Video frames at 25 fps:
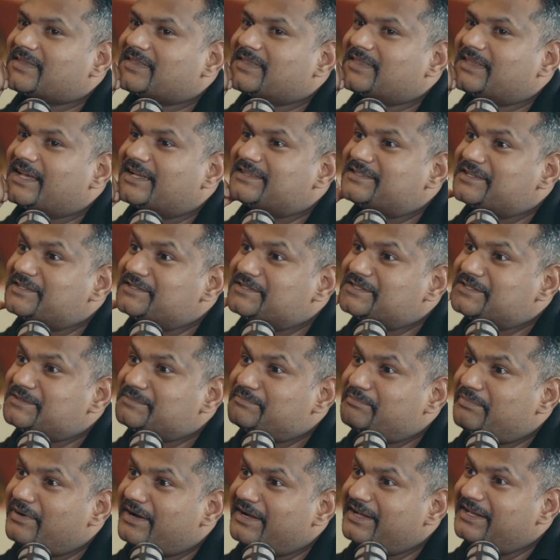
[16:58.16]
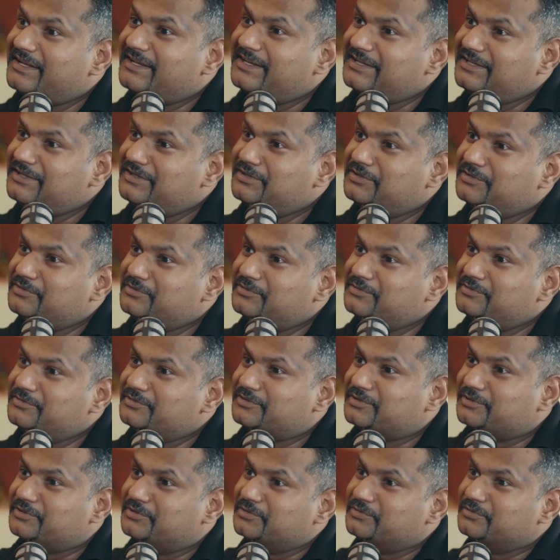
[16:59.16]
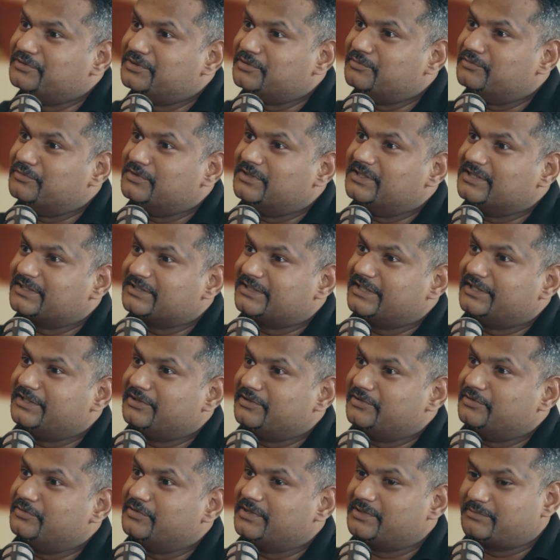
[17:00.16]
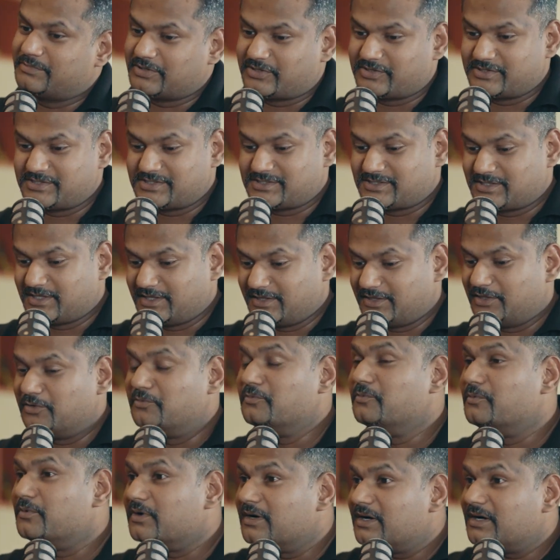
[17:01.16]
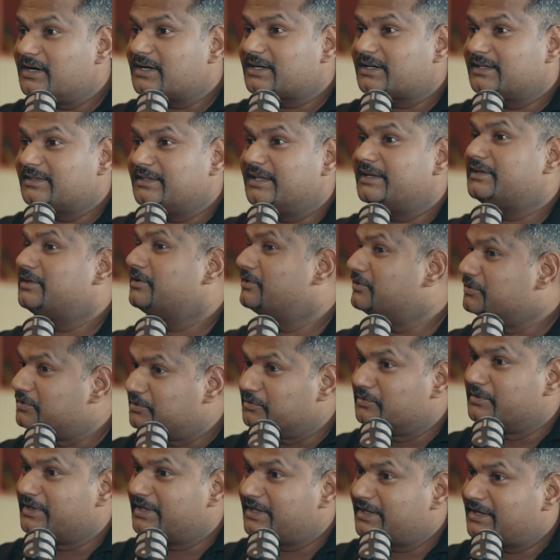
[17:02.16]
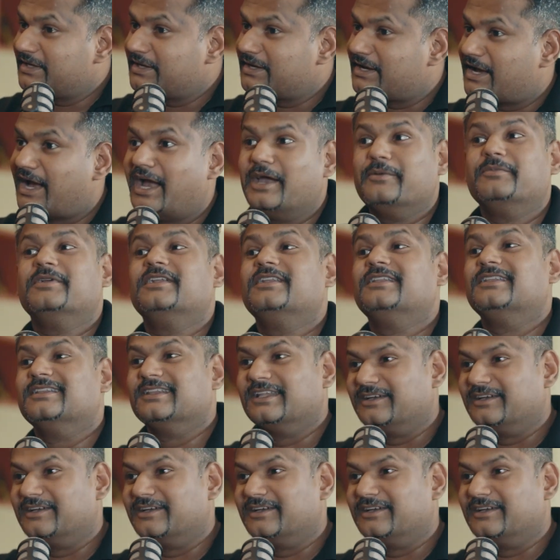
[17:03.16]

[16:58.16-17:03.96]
that's inspiring you to do the work that you're doing. Because the work that you're doing, I'm in